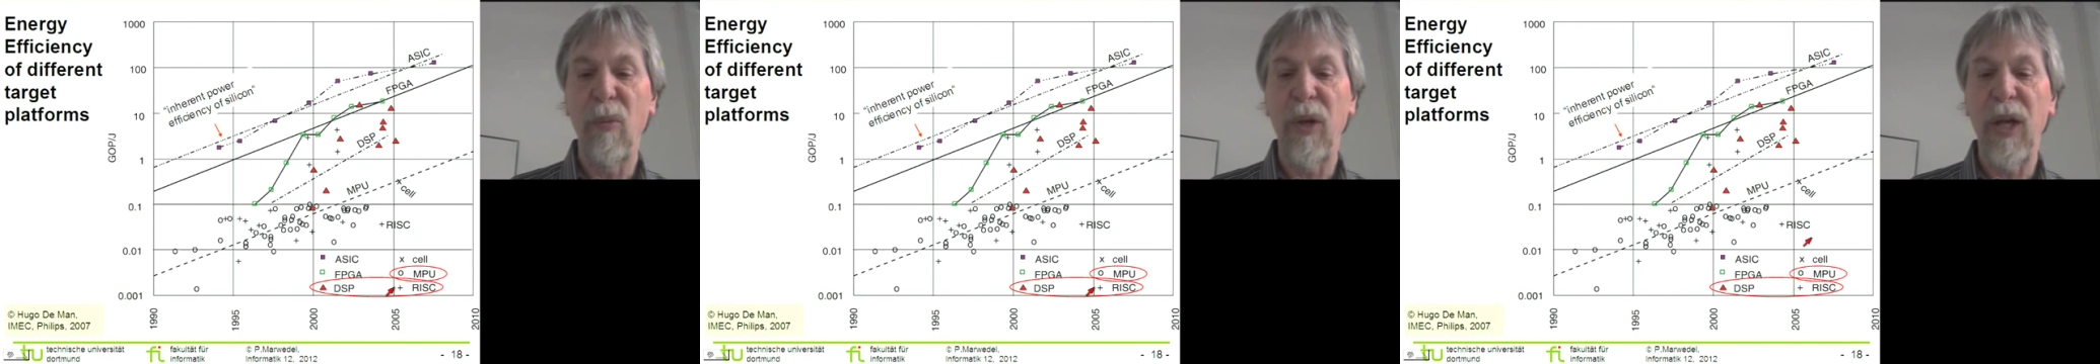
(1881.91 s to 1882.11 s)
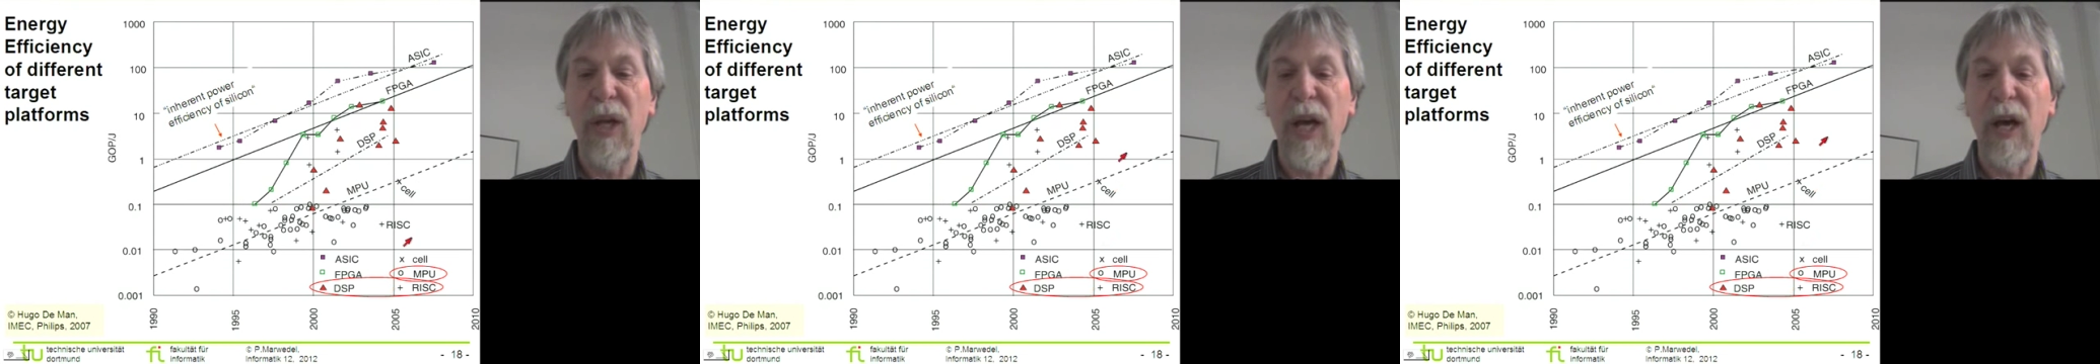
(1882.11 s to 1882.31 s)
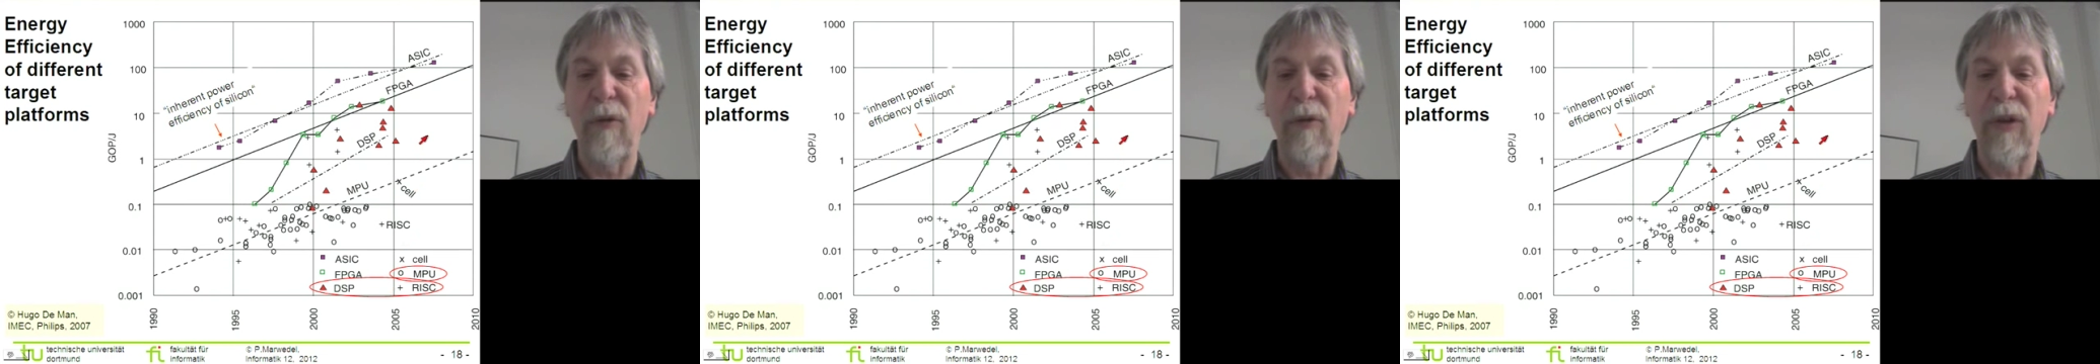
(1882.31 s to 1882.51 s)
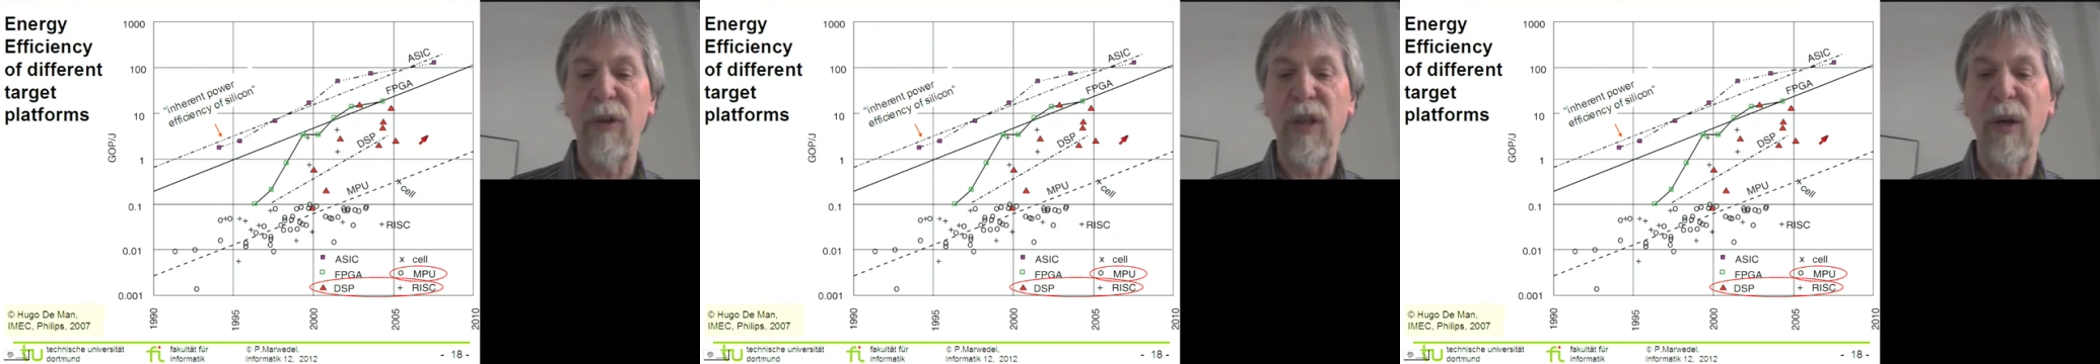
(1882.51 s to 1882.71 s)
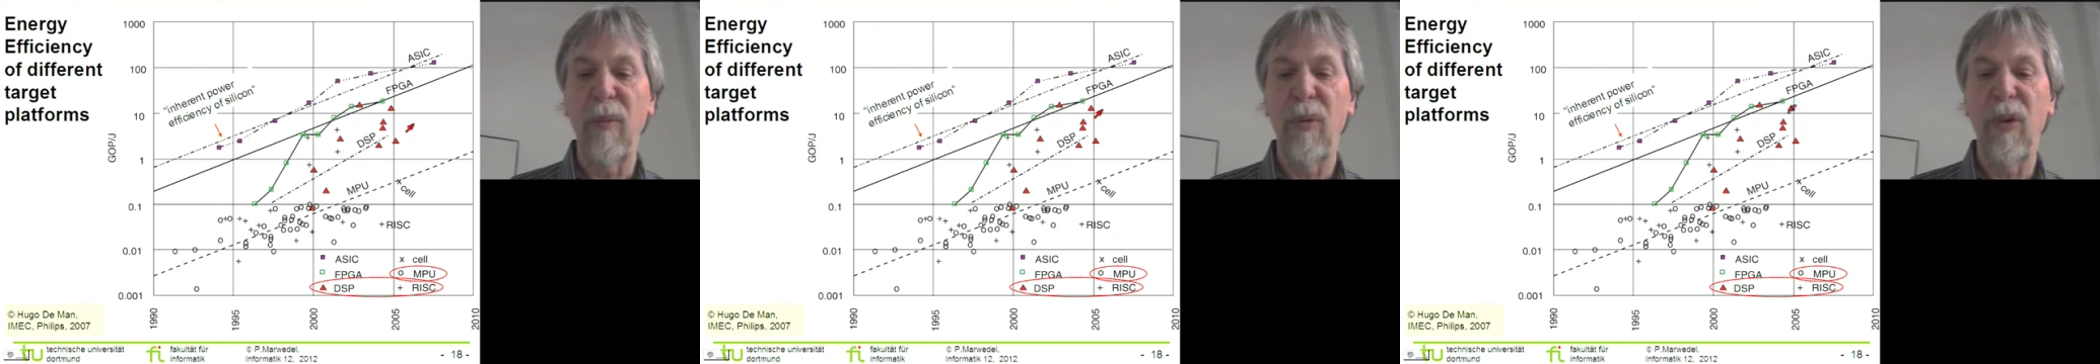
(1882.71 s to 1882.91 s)
we have a
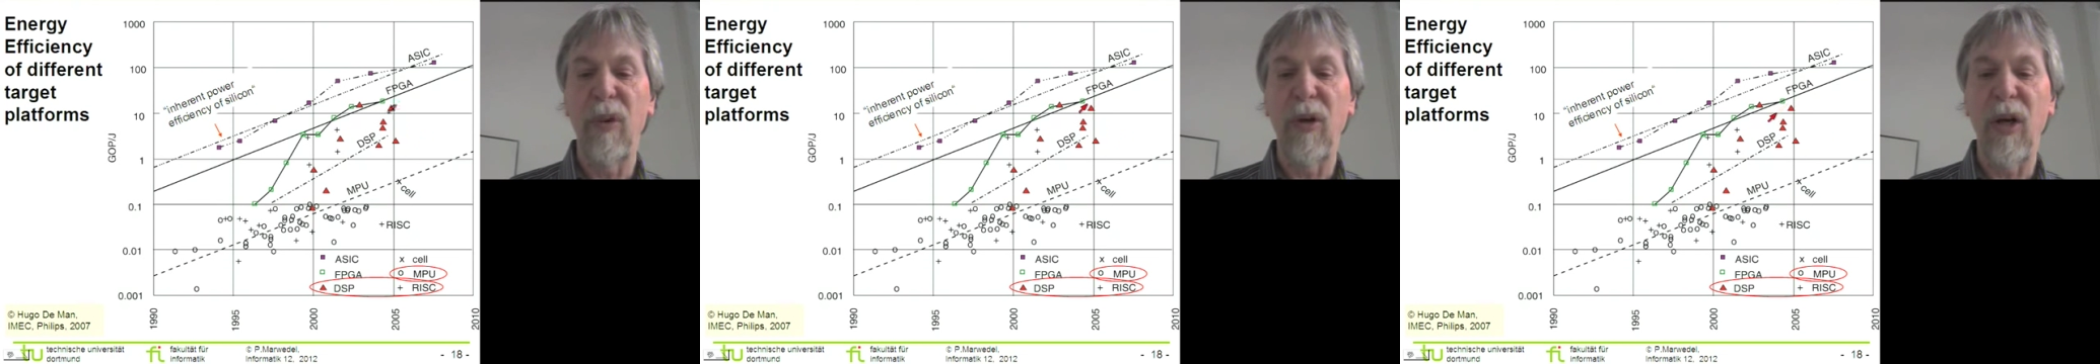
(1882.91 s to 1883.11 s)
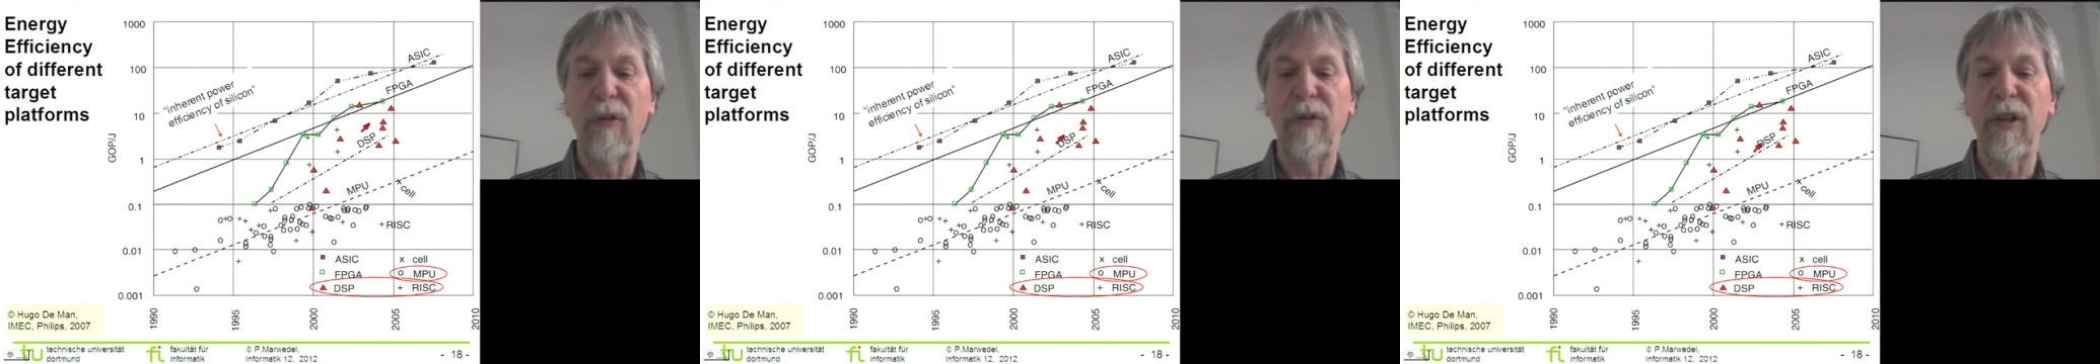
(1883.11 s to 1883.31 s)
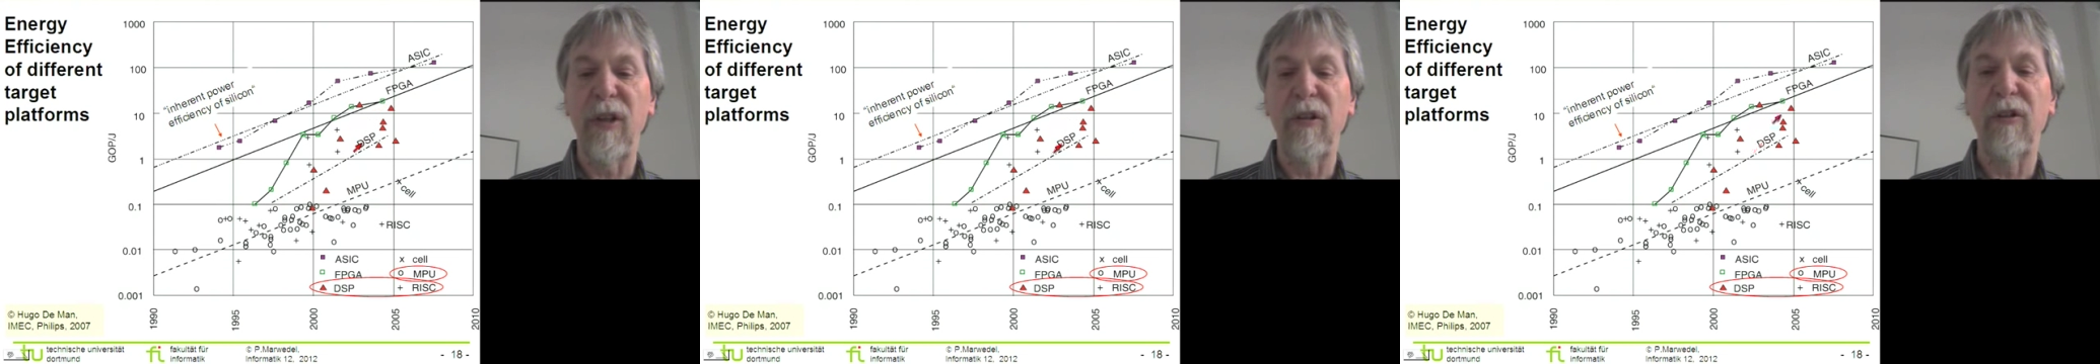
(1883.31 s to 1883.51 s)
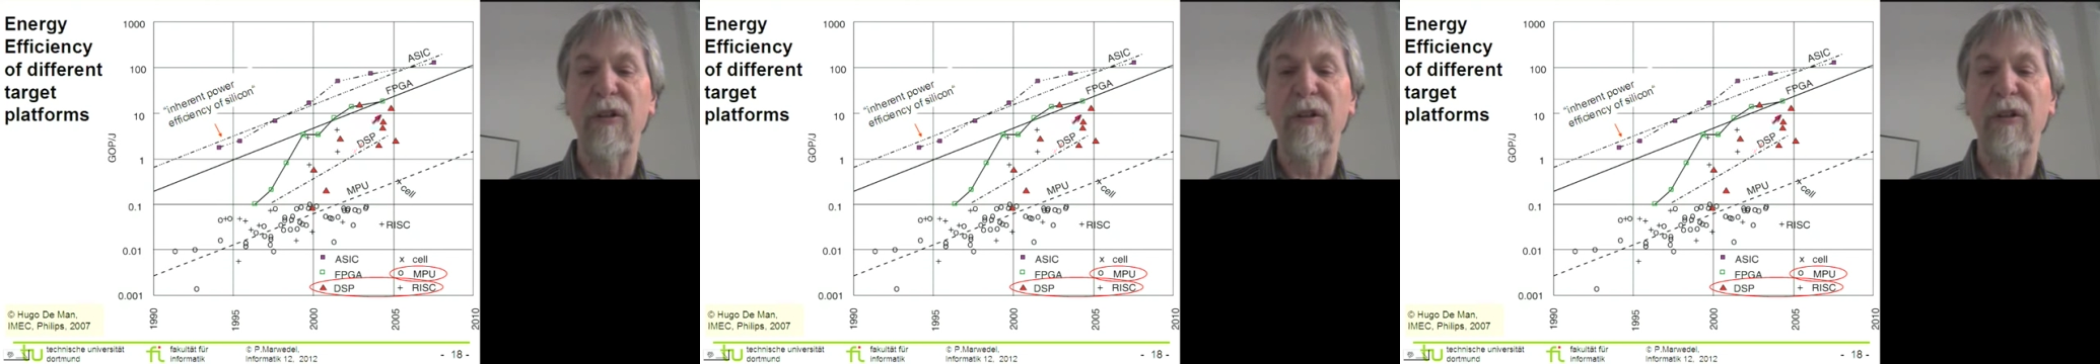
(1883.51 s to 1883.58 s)
number of these